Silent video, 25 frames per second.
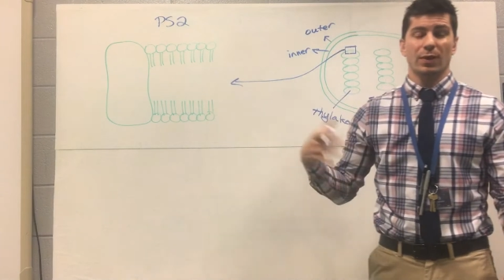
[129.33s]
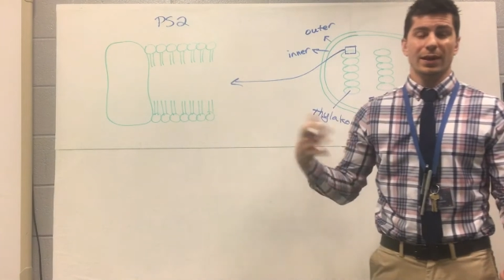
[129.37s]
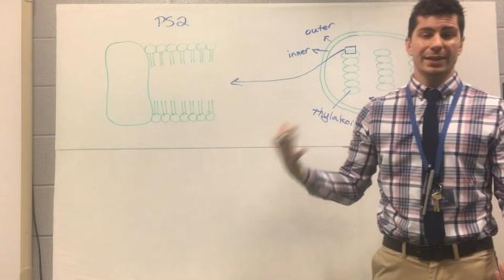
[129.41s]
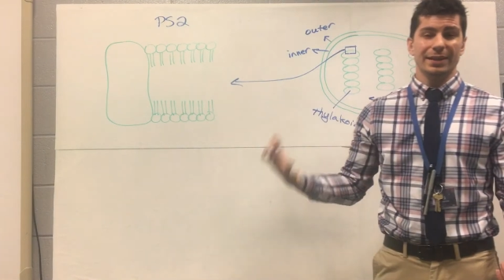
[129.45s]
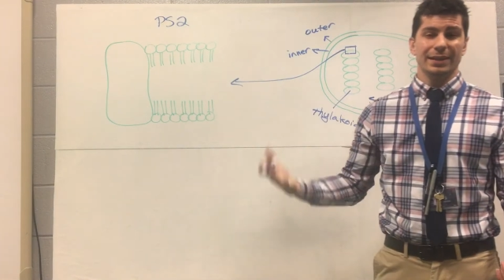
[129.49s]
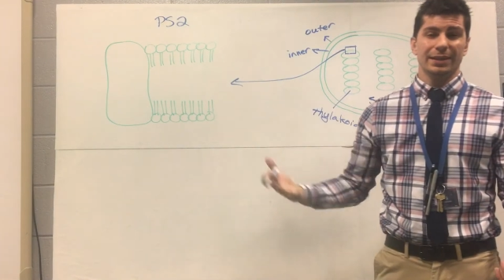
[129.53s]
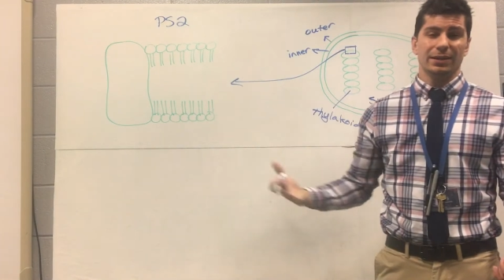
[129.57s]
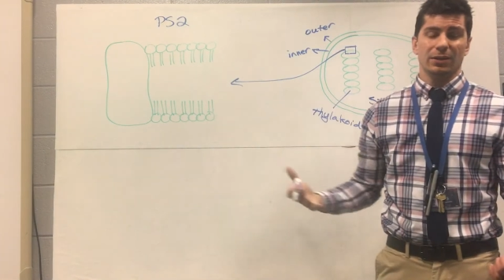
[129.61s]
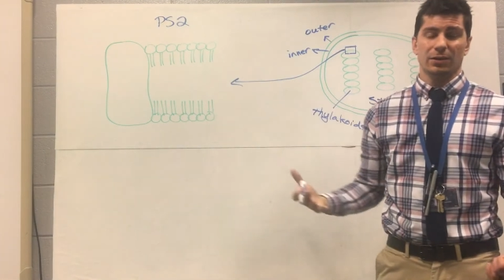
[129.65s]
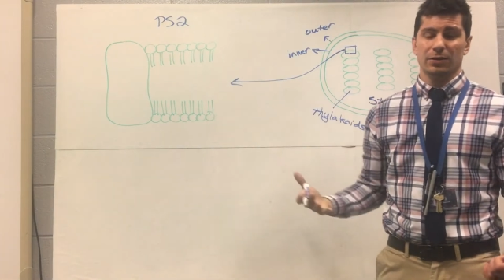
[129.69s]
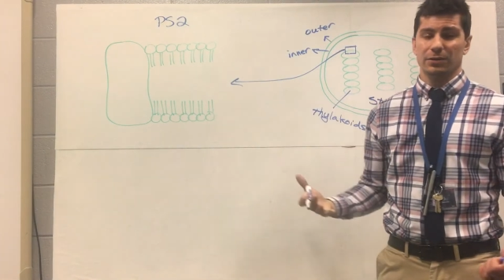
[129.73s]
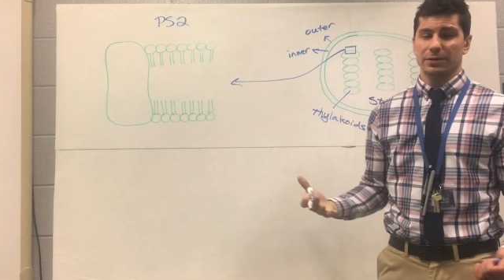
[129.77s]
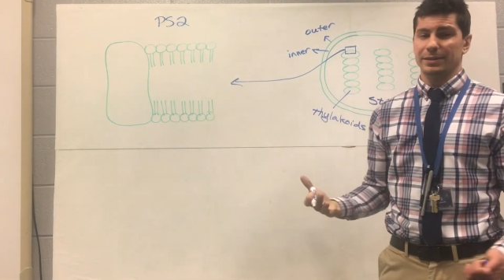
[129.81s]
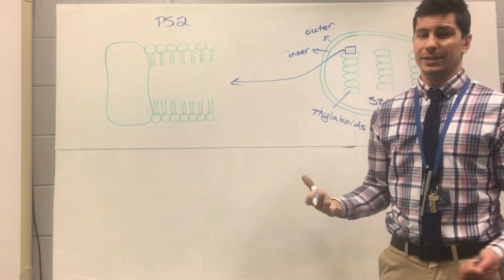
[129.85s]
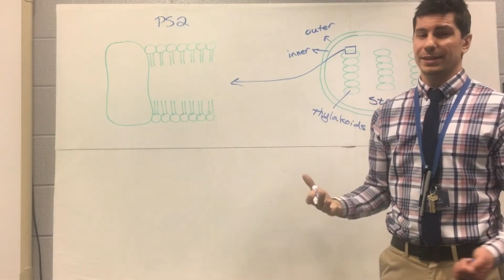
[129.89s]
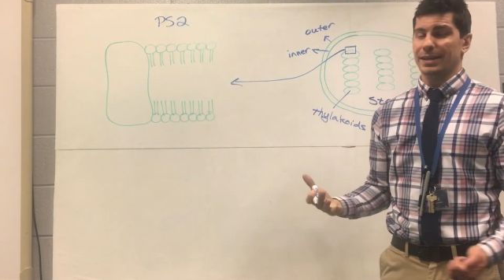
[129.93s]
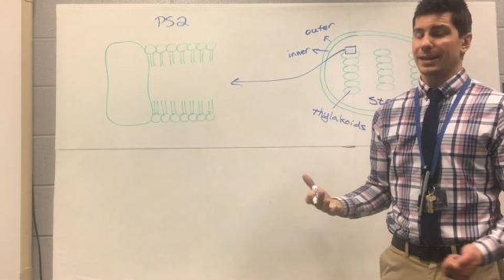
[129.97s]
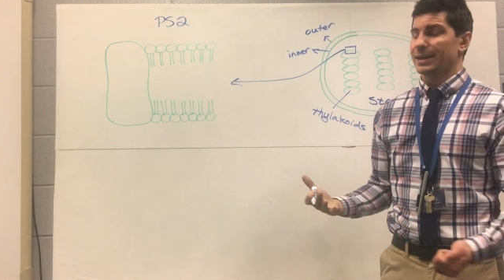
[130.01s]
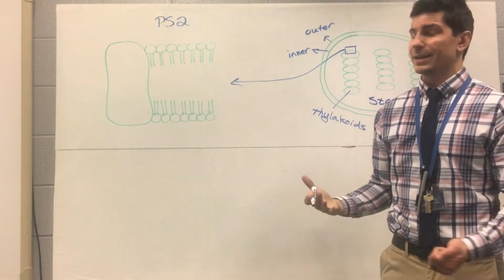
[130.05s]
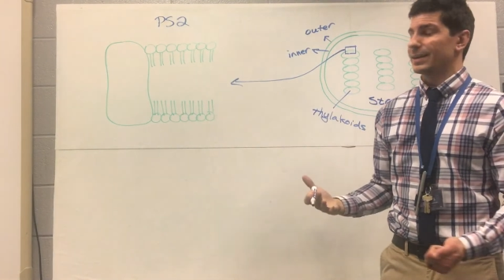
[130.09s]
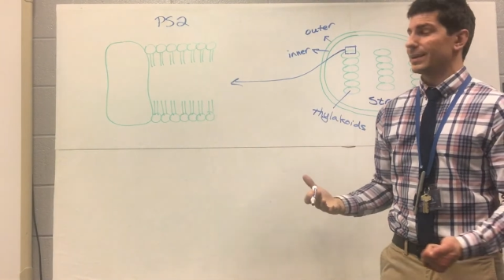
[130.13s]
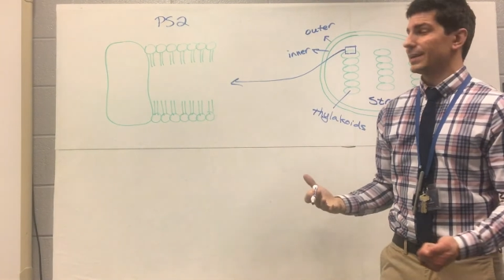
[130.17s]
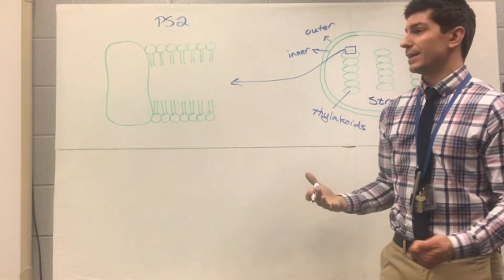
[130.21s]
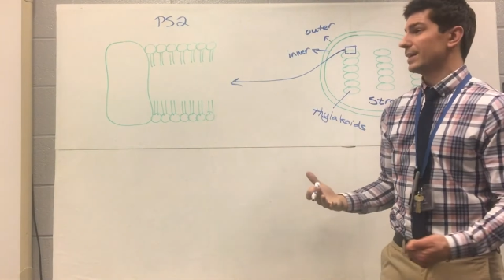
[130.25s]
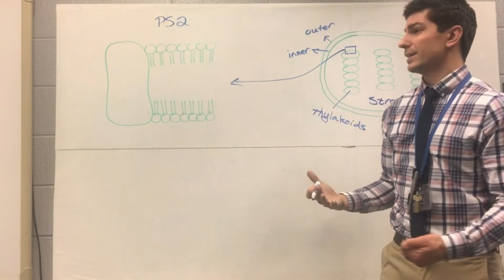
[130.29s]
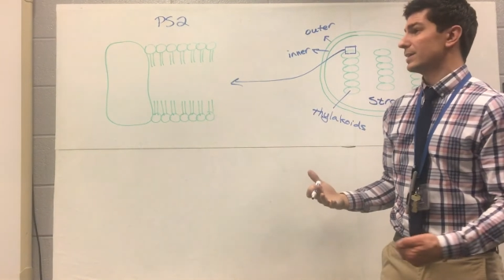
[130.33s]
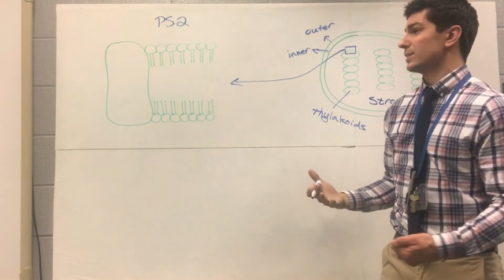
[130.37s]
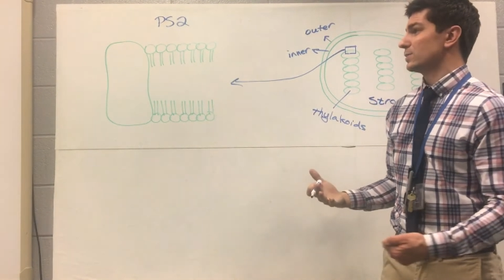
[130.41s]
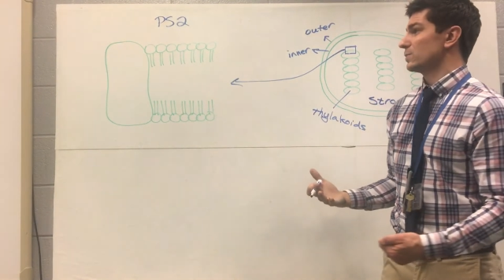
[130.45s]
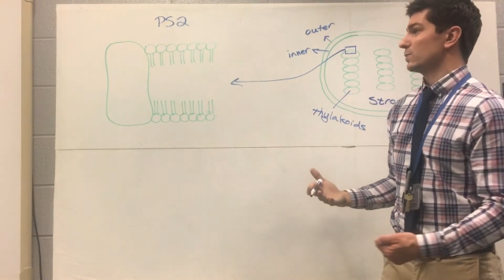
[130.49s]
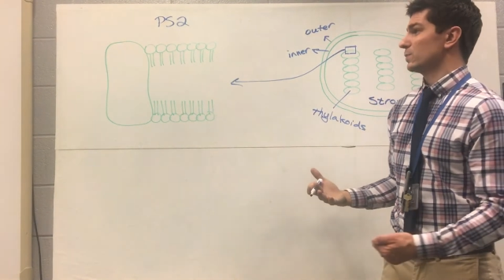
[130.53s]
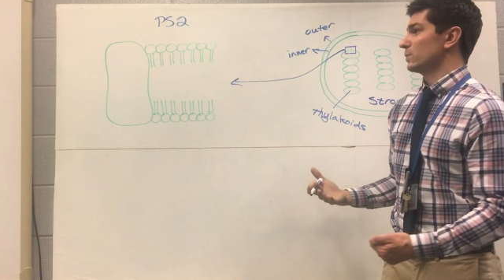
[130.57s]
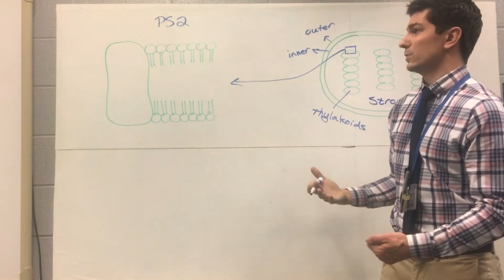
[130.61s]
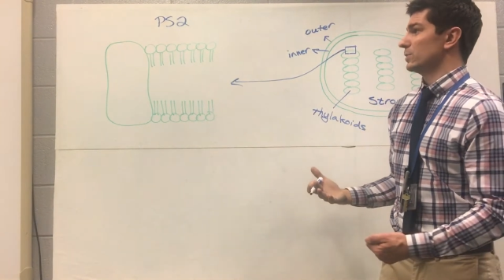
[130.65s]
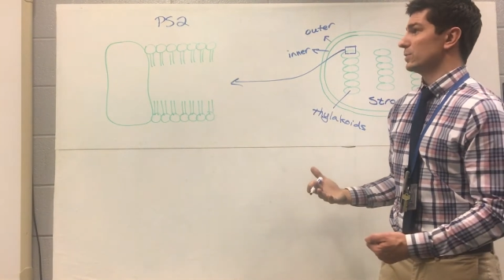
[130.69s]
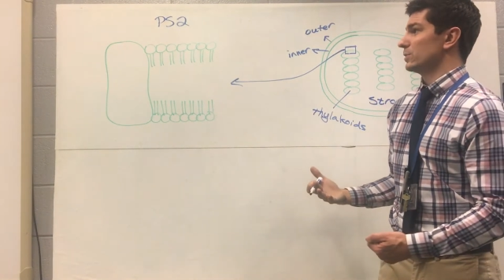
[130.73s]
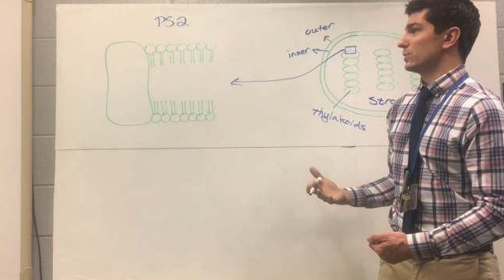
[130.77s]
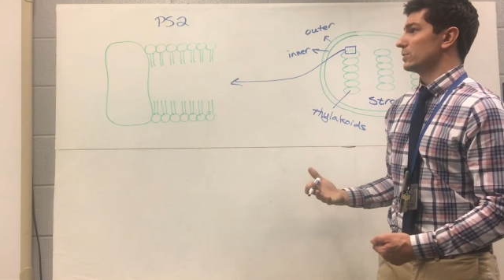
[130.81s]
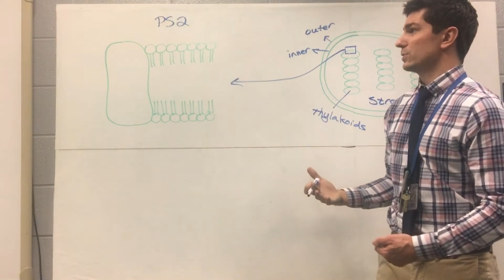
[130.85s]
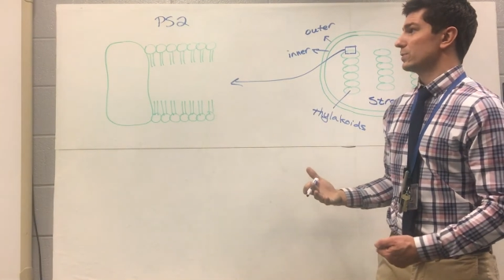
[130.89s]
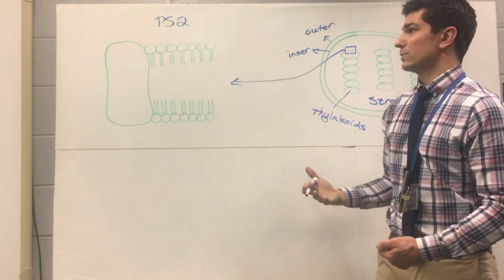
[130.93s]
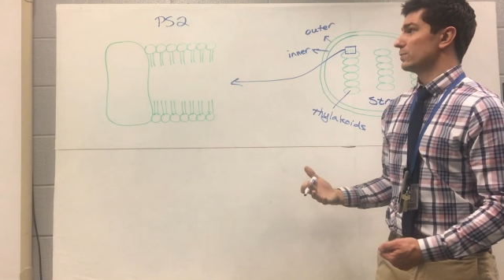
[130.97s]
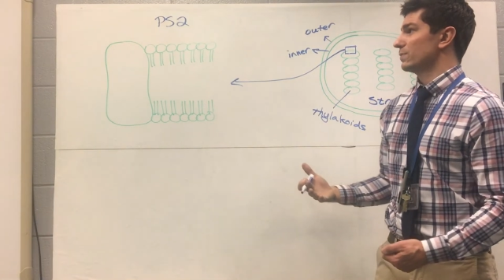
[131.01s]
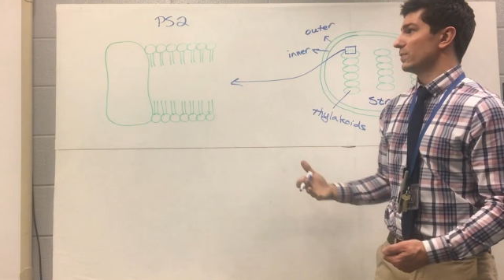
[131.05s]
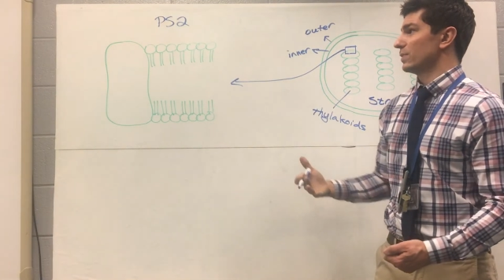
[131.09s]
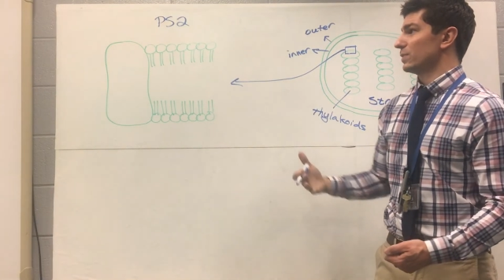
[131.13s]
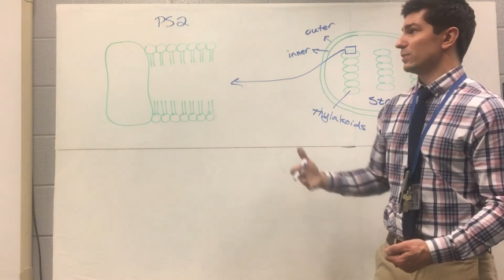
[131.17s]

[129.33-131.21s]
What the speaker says: Why they called it that, guys, was